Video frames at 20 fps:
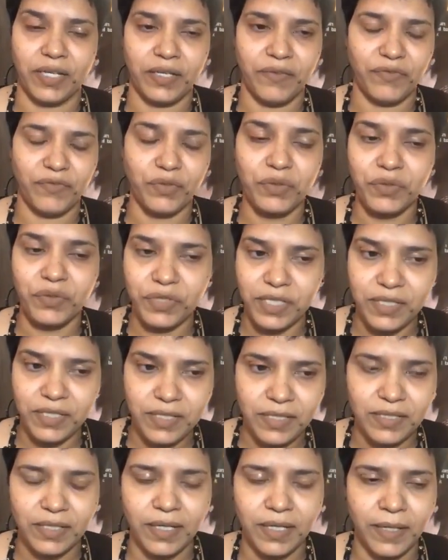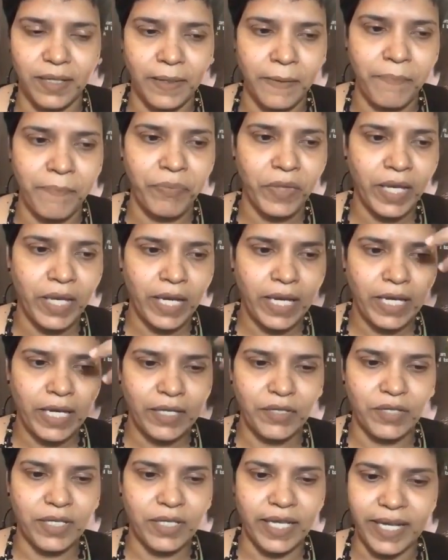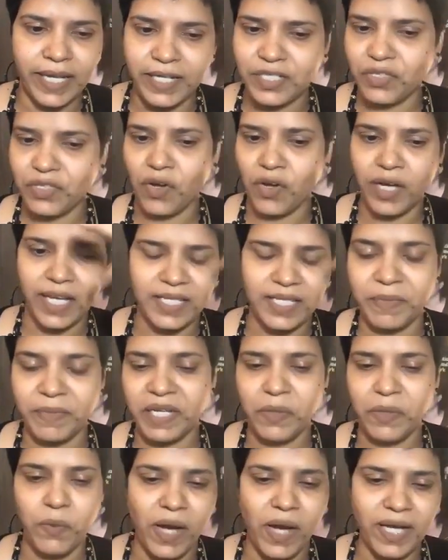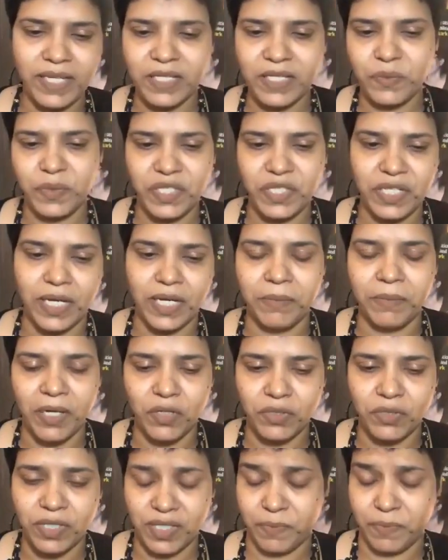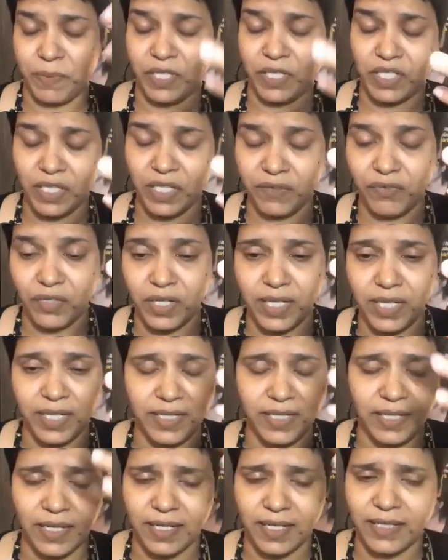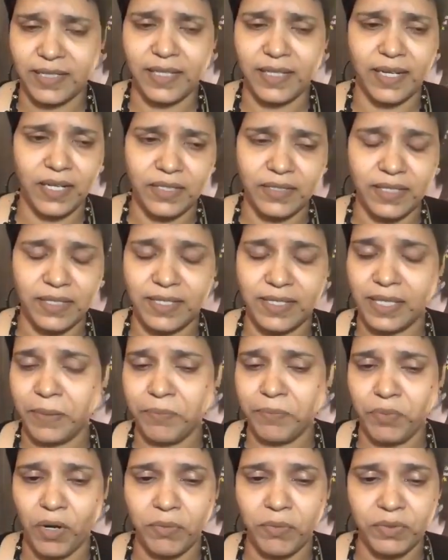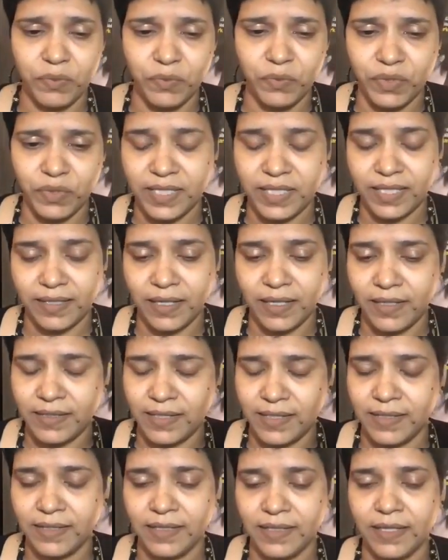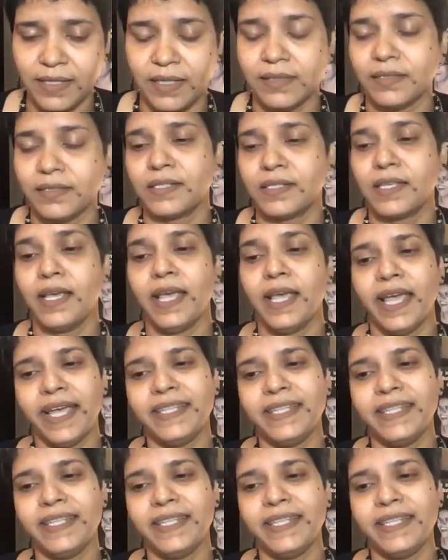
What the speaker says: If you notice, the headstock has many wires which come out, especially for a guitar, and there are the same problem with sitars and the others.